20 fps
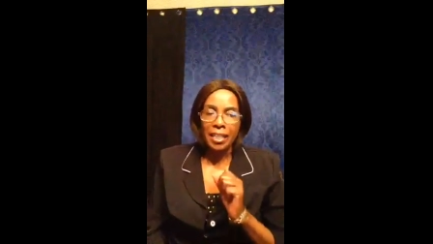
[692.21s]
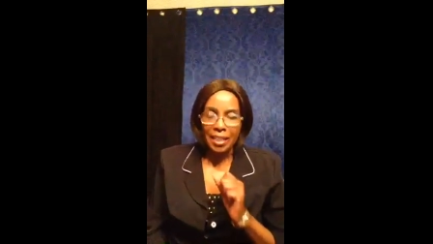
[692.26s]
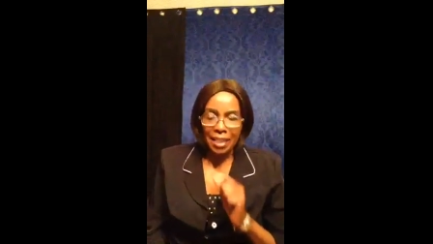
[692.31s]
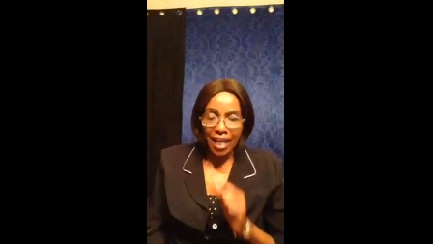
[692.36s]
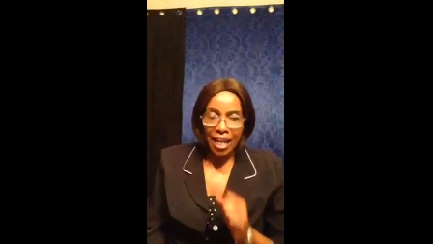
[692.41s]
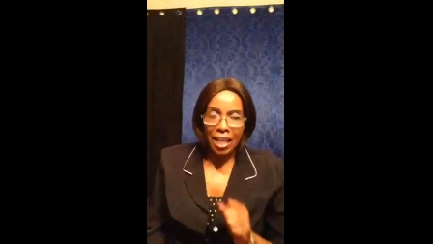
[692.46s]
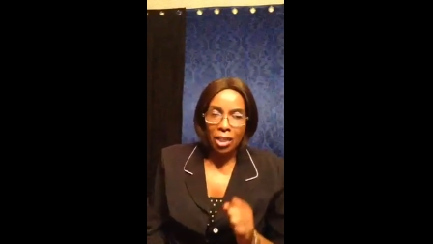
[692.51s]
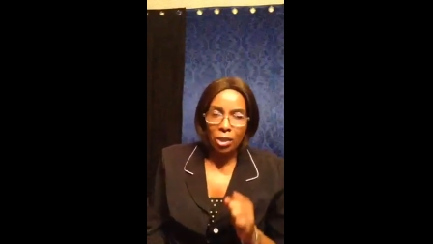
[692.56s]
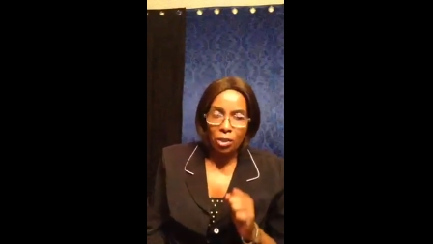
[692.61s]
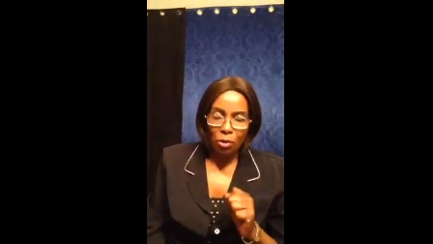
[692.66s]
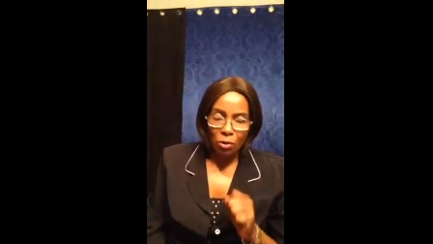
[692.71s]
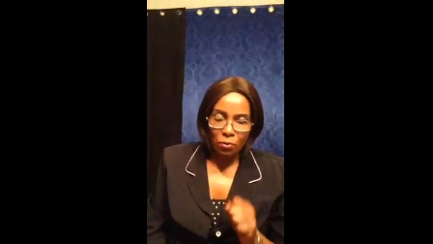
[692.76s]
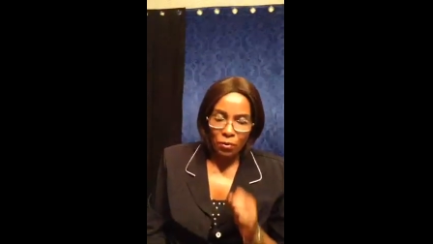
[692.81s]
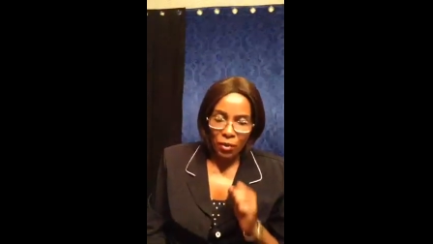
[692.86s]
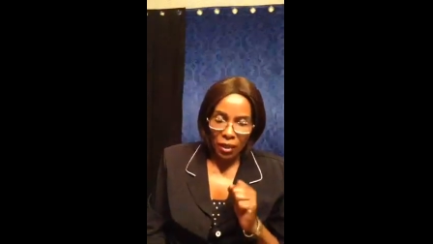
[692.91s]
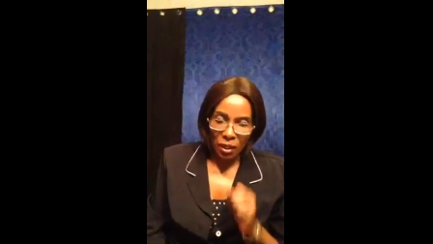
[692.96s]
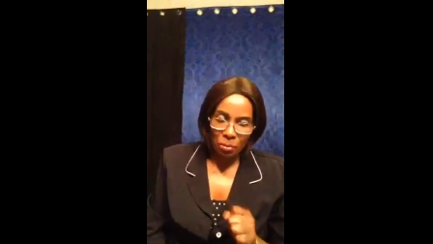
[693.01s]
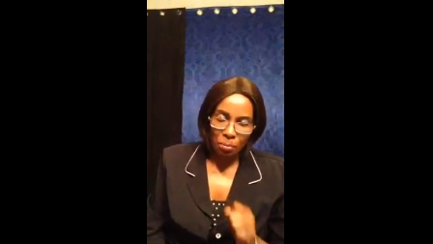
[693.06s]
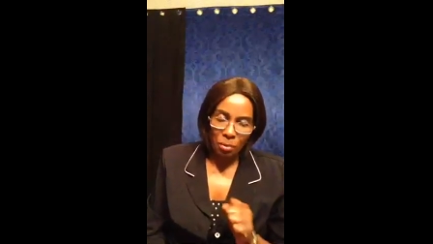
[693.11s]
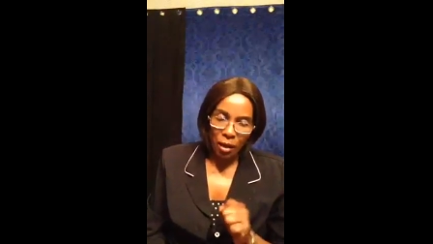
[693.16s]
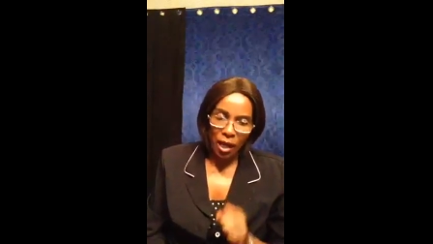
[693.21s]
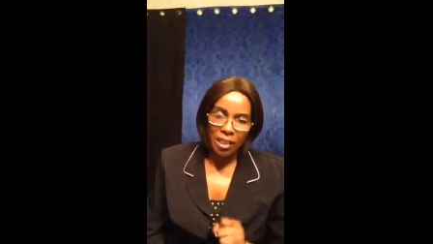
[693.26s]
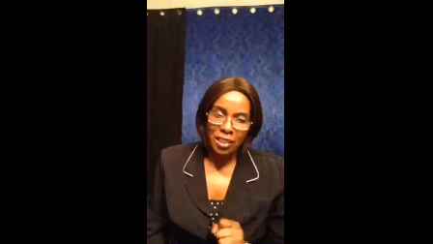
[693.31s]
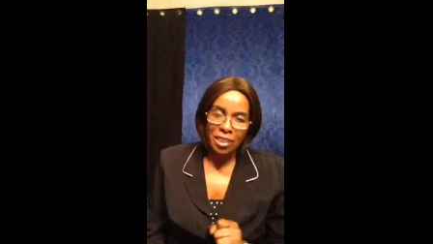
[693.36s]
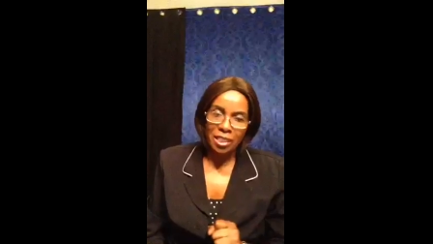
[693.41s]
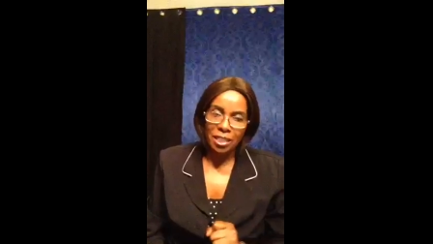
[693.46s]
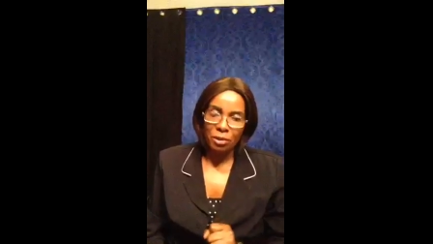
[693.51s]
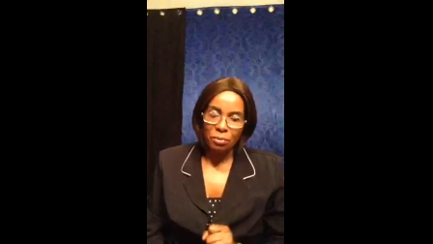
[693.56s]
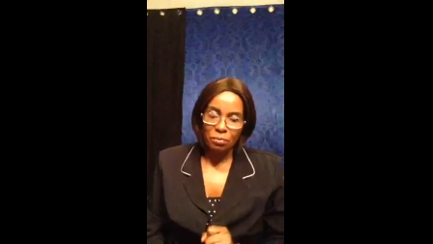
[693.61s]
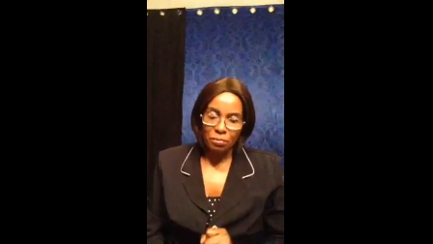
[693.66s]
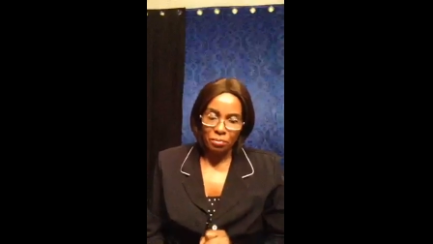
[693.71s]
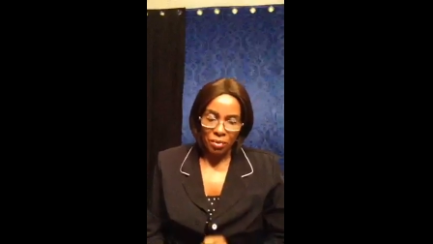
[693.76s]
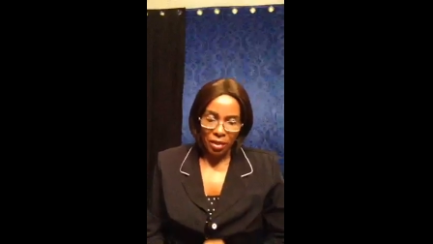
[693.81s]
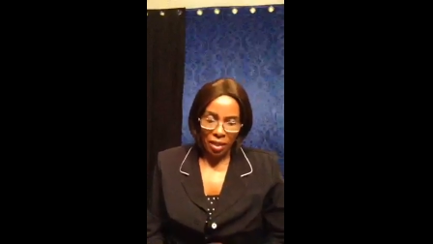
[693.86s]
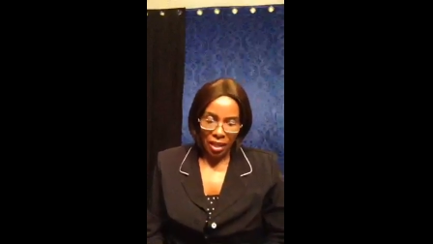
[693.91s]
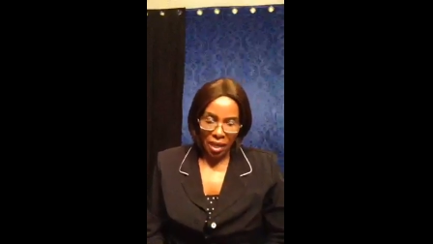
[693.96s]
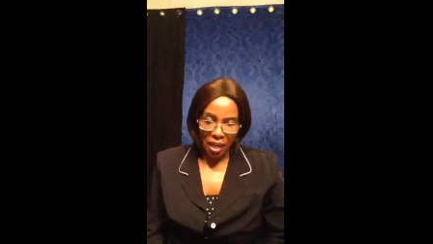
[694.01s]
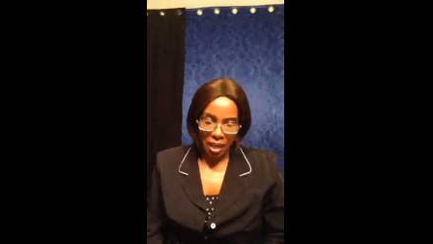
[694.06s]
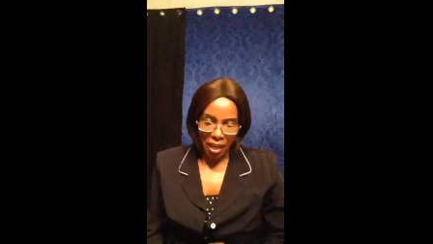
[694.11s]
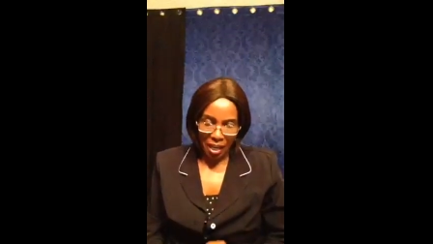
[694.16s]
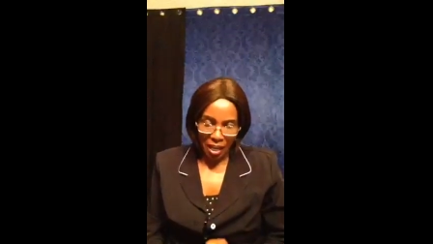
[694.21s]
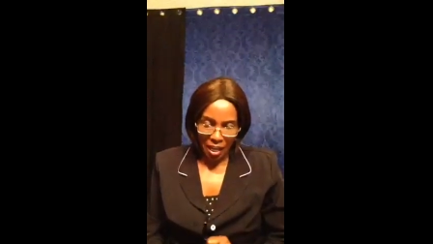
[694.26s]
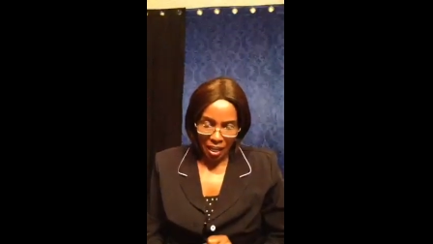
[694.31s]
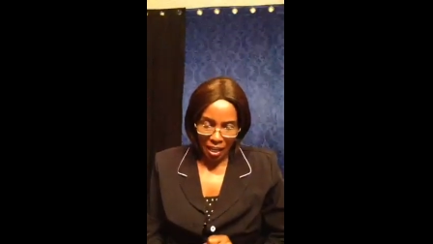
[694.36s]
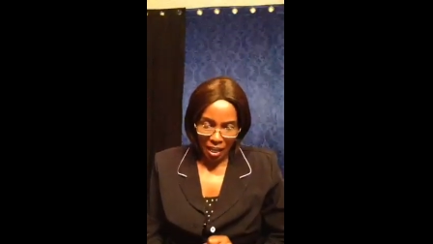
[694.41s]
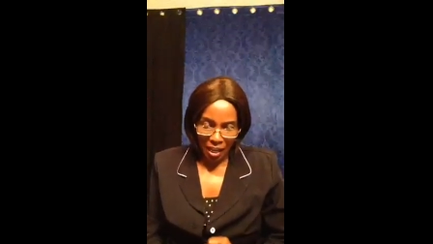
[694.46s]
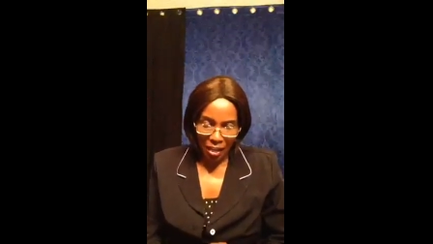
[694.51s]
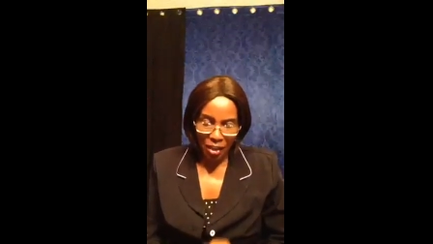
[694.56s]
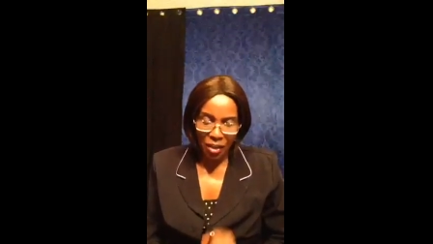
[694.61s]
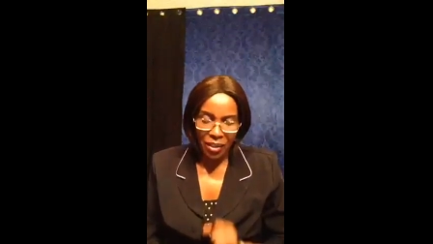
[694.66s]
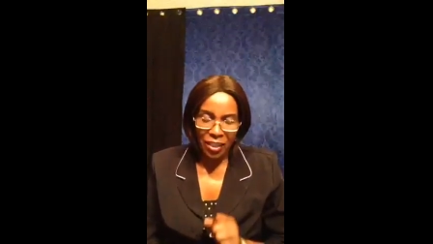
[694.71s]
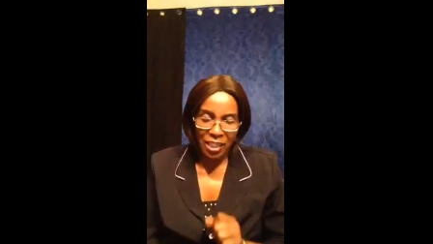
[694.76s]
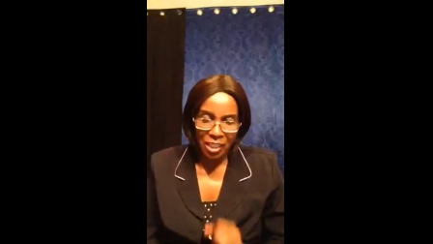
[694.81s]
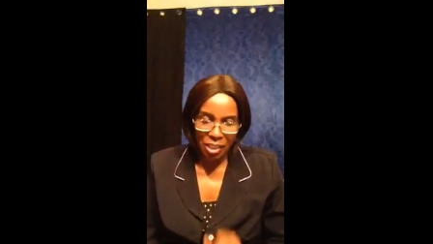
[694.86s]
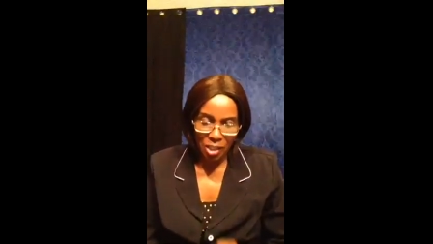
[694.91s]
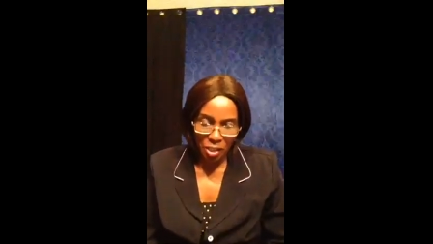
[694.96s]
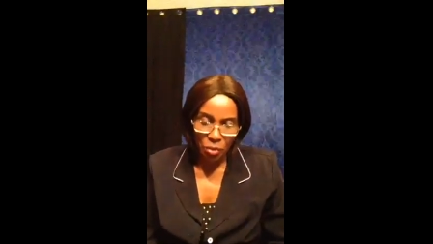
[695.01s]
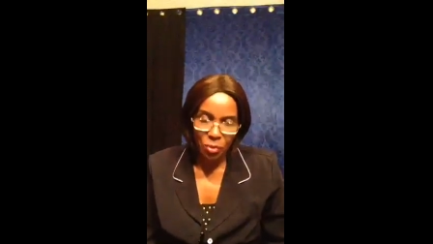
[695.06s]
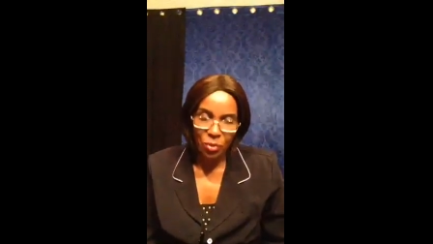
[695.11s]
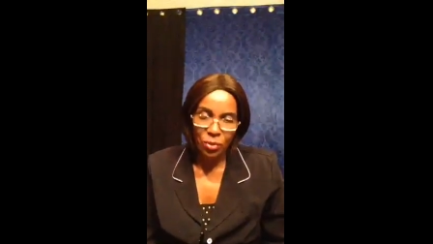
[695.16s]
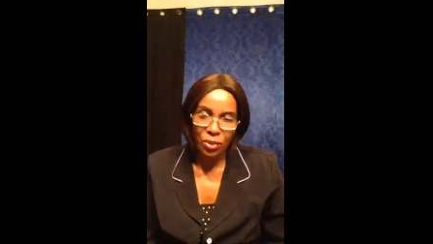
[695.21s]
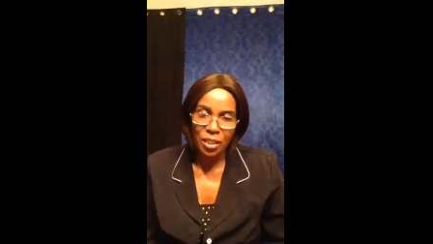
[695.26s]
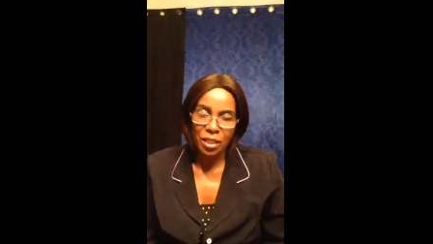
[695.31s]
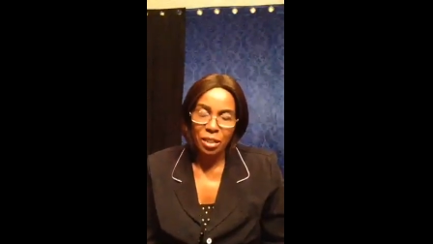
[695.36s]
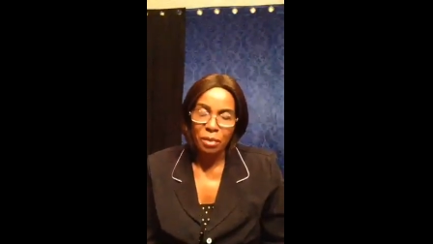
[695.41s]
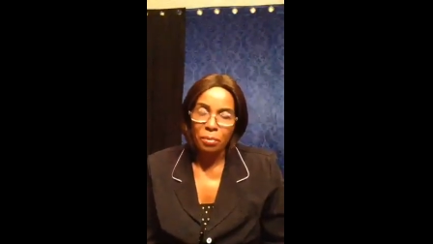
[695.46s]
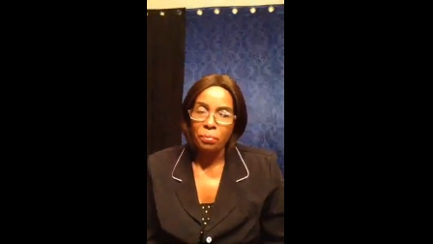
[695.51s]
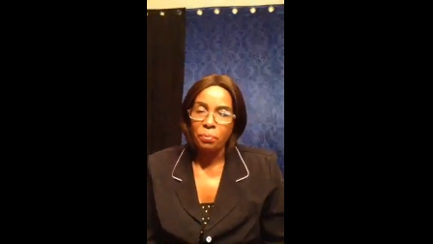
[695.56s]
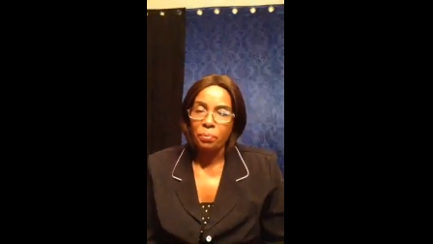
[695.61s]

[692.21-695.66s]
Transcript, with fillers: Thank you very much. God is good.